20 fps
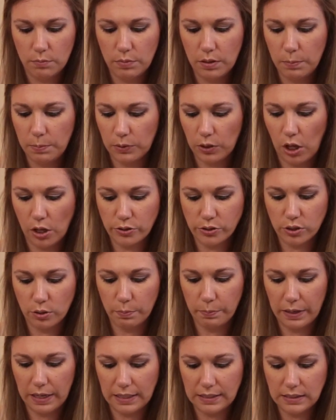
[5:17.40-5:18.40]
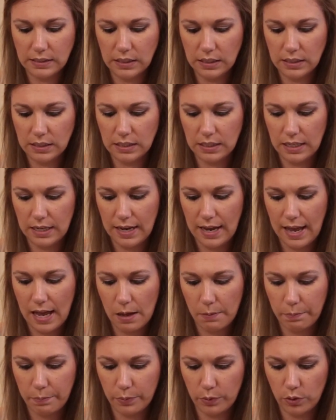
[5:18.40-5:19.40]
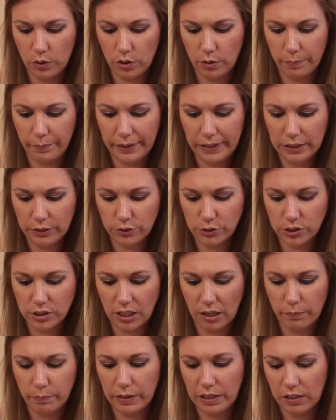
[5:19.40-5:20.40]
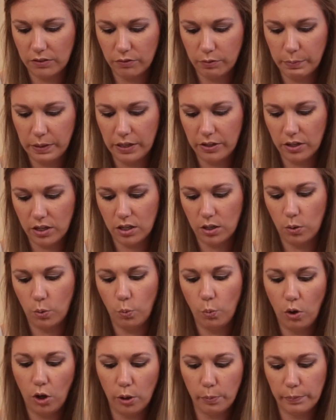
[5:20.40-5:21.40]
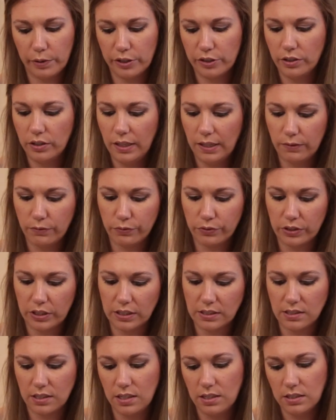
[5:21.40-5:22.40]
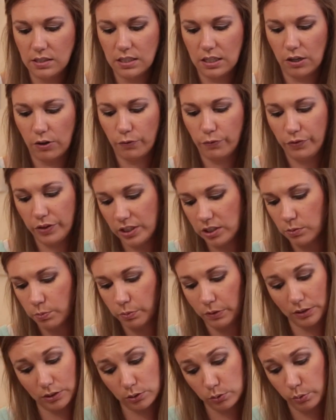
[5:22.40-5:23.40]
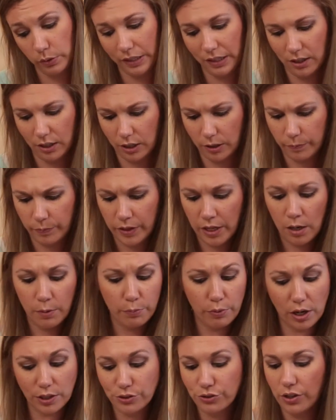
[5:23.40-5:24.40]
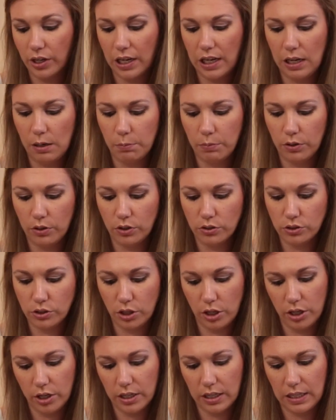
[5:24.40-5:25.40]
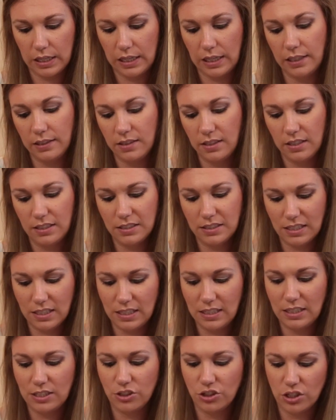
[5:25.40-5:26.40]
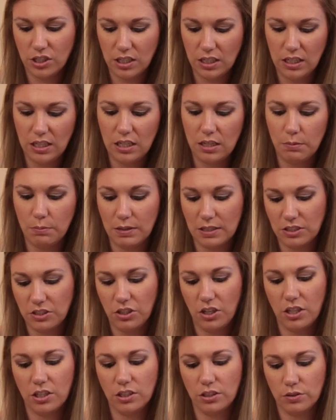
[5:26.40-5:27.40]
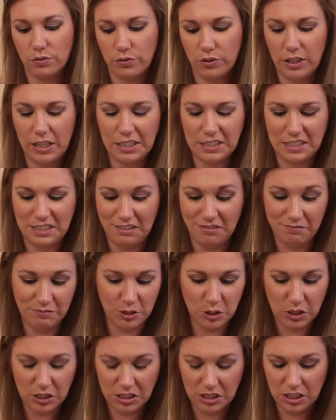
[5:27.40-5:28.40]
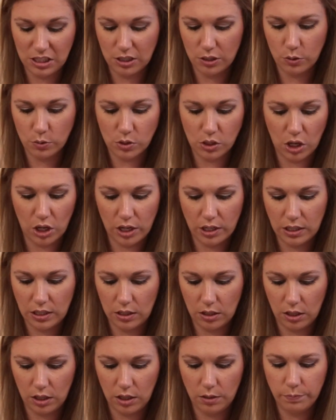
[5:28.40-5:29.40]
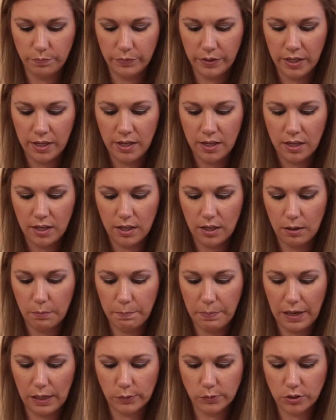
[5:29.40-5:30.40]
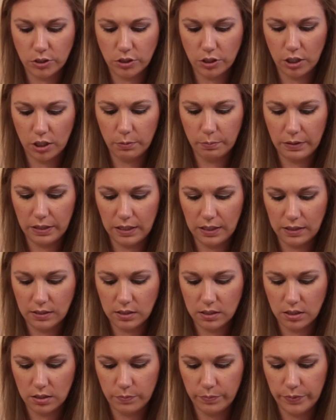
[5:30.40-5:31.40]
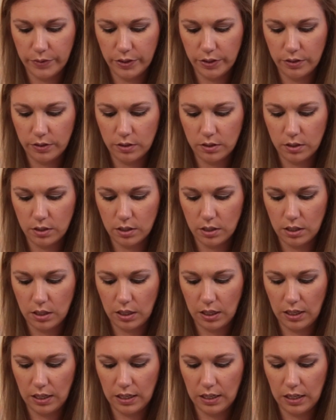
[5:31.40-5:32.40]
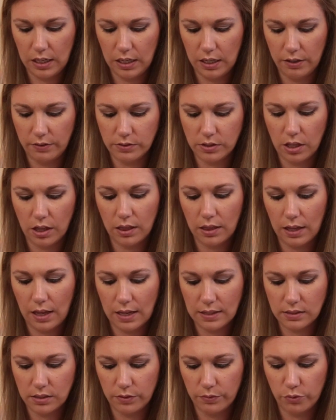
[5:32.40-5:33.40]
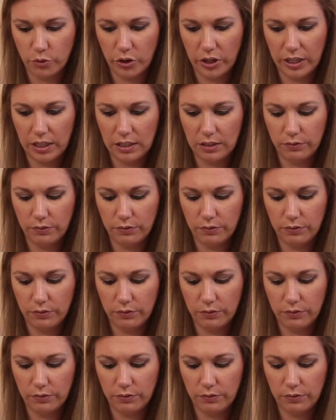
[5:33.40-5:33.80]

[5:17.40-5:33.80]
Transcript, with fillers: People also bought Disney, Apple, Microsoft, Bank of America, Walmart, Netflix, Intel, Facebook, Twitter, Procter & Gamble, Target, AT&T, GE, McDonald's, Verizon. You can see it goes on and on. About Starbucks, it gives lots of great.